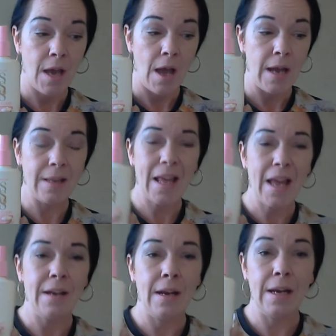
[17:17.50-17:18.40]
It
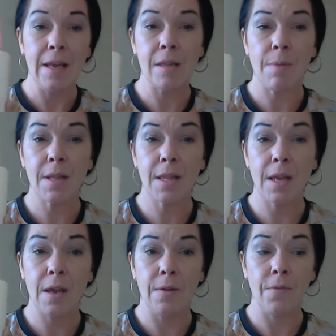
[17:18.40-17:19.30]
then leaves my
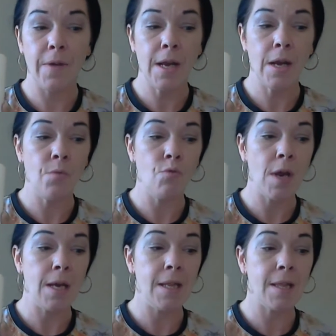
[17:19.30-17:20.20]
skin feeling
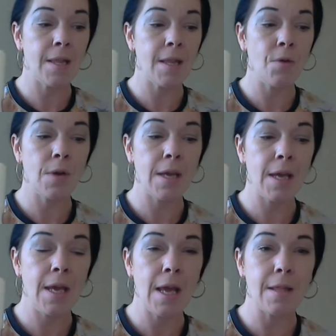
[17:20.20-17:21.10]
really
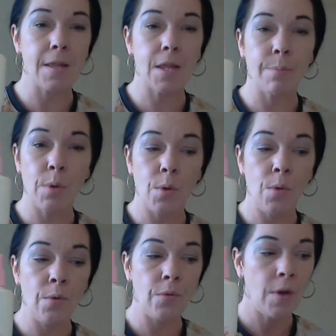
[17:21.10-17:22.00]
silky and
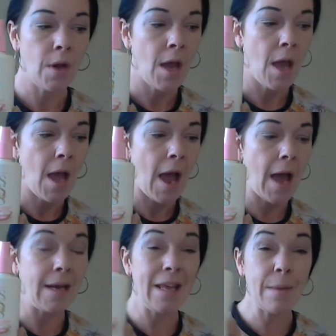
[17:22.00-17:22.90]
smooth,
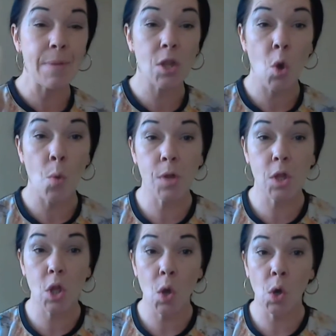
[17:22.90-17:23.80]
and it absorbs
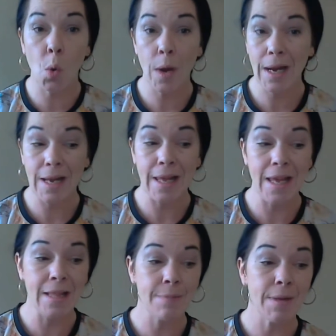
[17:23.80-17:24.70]
so quickly
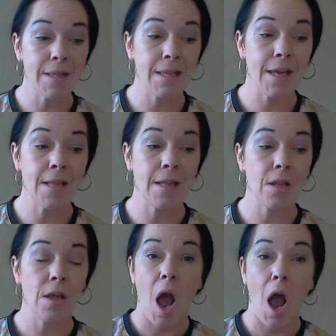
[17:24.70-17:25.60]
into my skin that
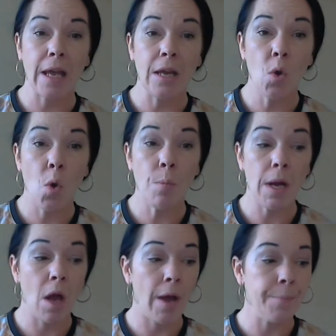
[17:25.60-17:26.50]
I can normally
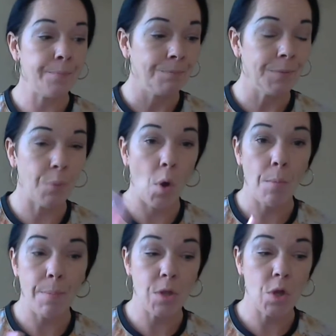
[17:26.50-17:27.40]
like put on
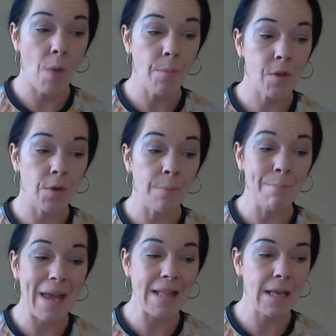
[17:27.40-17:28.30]
my pyjamas on
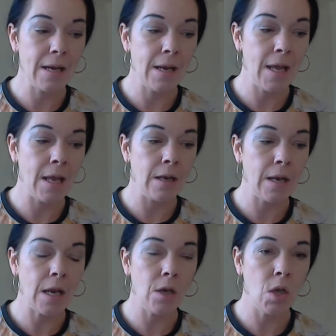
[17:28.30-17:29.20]
immediately and
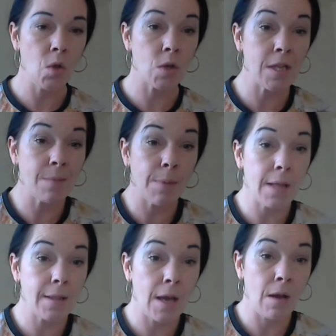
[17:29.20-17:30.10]
then usually
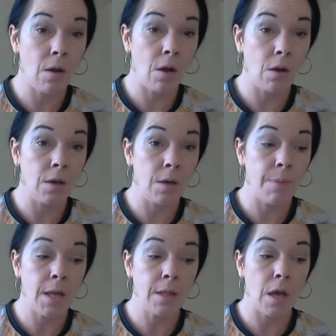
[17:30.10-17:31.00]
splat out on the
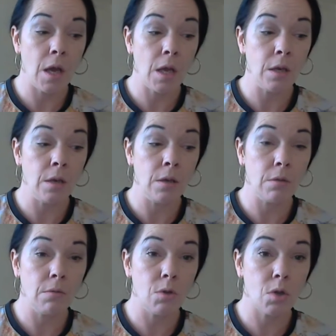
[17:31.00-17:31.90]
bed and
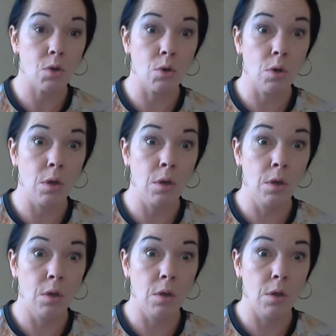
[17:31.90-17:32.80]

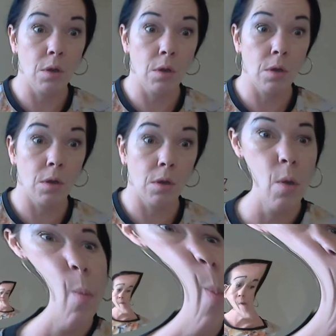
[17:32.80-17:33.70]

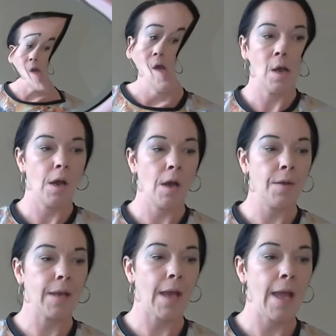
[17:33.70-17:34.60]
sleep.
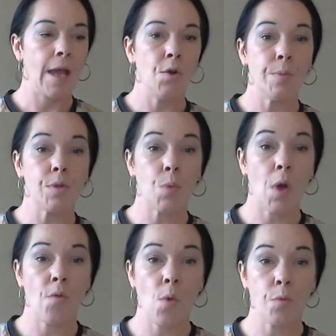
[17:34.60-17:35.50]
Okay, at number
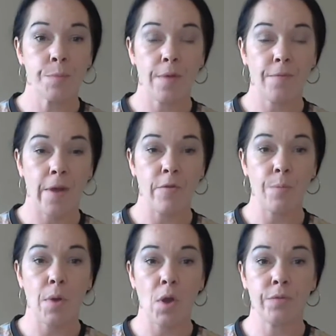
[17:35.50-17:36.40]
12, what was my favourite
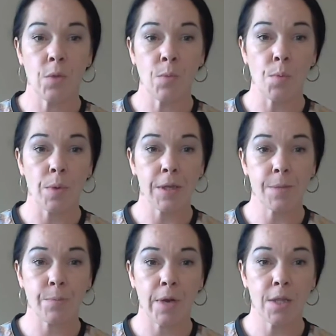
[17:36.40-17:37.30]
perfume or body
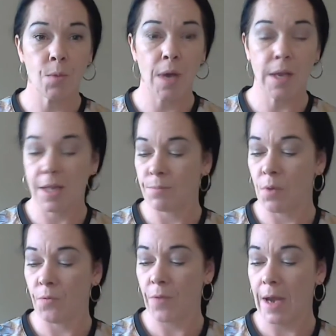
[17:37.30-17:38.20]
spray to wear this
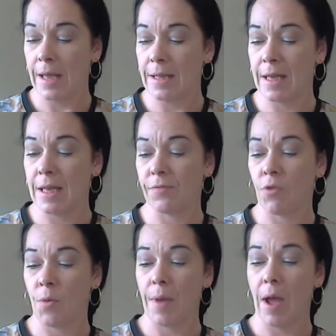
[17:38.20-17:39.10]
month? And it is
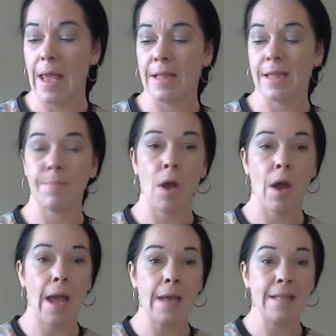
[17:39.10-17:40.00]
from
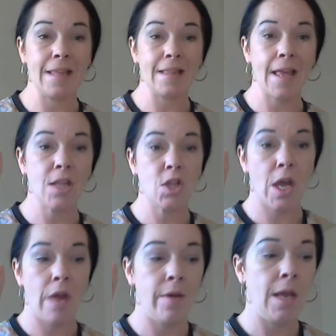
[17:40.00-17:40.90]
Inspire, and it is their
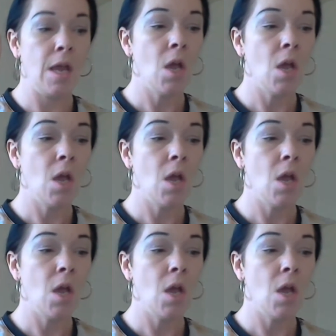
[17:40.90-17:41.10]
Cherry